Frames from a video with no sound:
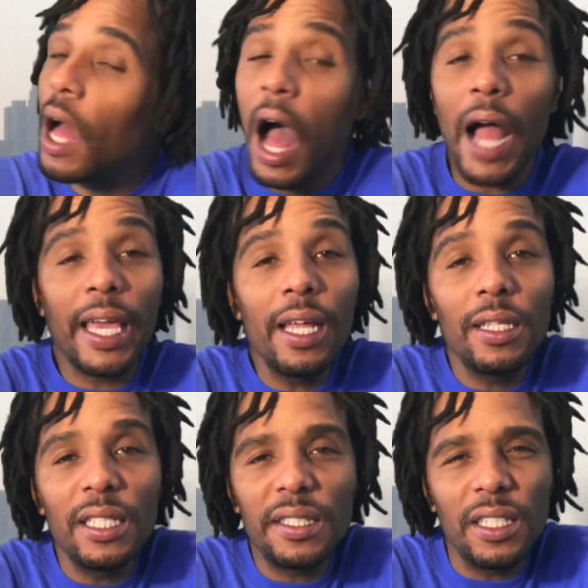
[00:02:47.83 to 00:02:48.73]
I get it,
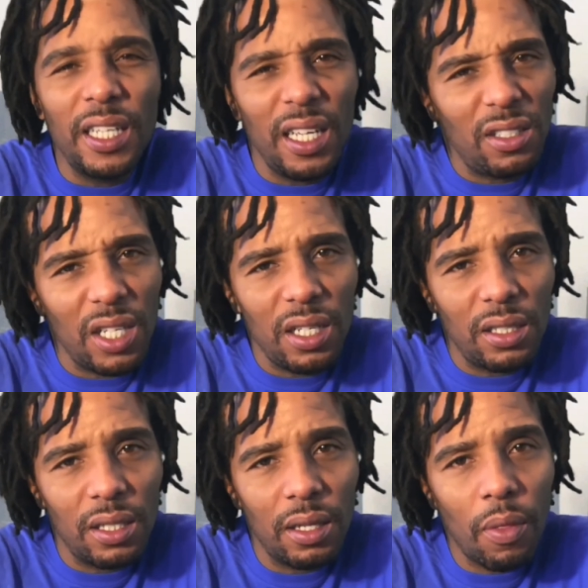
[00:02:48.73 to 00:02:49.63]
this the
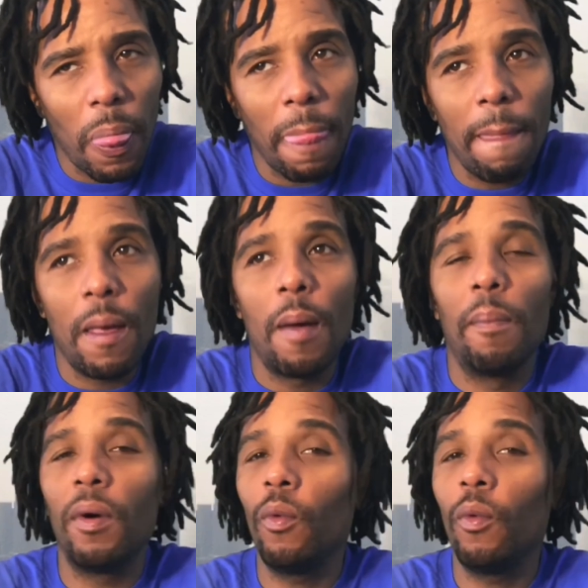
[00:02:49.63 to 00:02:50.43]
Yeezys. But